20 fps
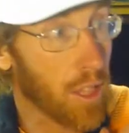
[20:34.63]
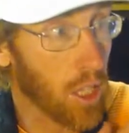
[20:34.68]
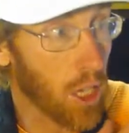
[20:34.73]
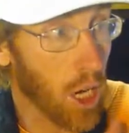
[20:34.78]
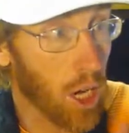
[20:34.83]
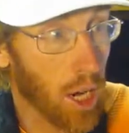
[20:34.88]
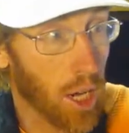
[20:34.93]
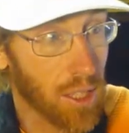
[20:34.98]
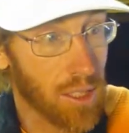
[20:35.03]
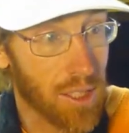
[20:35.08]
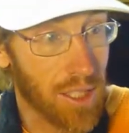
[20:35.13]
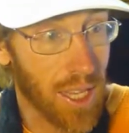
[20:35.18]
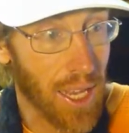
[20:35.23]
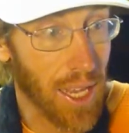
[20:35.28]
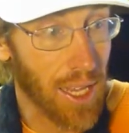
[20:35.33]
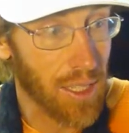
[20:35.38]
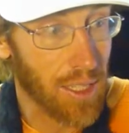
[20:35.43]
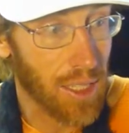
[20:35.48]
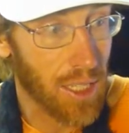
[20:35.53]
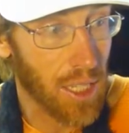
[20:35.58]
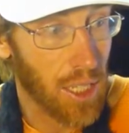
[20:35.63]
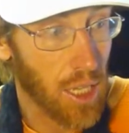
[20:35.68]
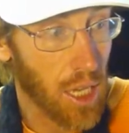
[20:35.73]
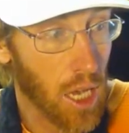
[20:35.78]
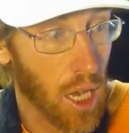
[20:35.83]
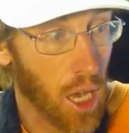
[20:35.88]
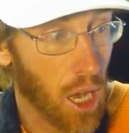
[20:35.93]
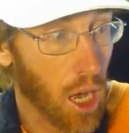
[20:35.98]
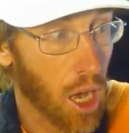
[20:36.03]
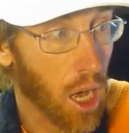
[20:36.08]
content
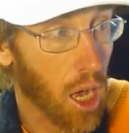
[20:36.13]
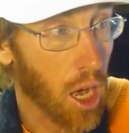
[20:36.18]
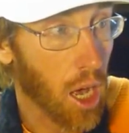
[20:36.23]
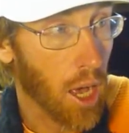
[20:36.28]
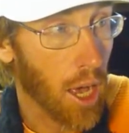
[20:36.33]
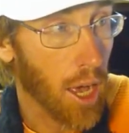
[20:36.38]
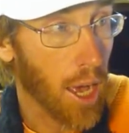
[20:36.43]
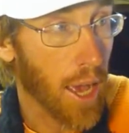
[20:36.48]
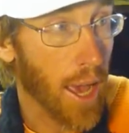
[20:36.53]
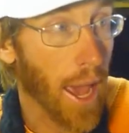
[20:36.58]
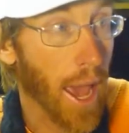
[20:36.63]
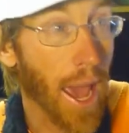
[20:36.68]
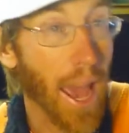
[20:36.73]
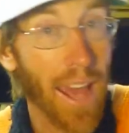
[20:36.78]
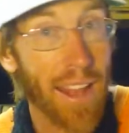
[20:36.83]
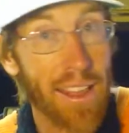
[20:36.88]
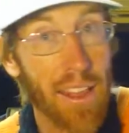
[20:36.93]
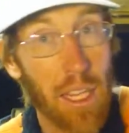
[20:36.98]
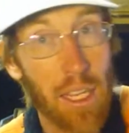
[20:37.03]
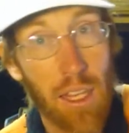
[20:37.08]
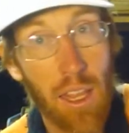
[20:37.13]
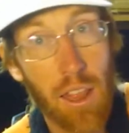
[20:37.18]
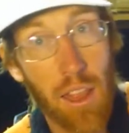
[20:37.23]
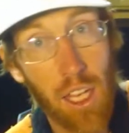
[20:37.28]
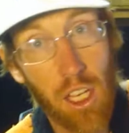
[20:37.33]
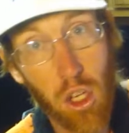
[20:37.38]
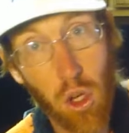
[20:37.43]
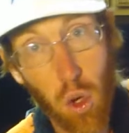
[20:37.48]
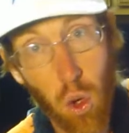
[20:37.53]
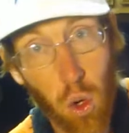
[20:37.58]
at
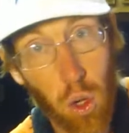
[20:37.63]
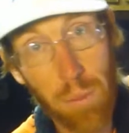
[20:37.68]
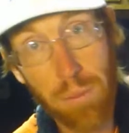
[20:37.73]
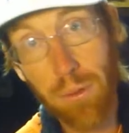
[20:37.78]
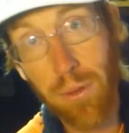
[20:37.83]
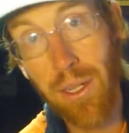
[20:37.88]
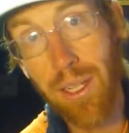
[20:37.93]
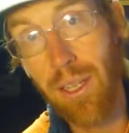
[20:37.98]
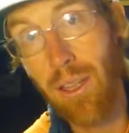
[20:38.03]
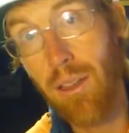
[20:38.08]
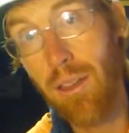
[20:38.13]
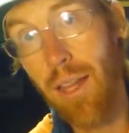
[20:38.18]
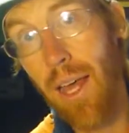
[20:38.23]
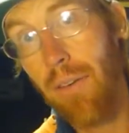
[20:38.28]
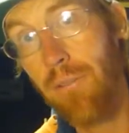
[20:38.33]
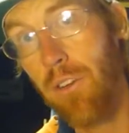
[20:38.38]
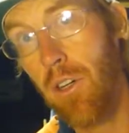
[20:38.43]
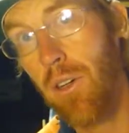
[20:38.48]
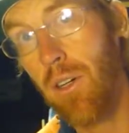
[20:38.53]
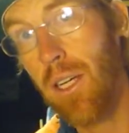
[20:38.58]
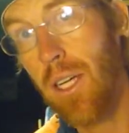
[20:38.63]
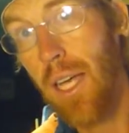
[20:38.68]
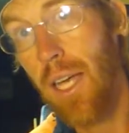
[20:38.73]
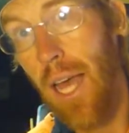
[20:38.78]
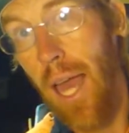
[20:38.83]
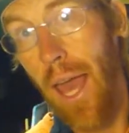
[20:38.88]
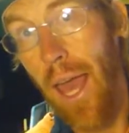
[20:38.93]
the corporate level.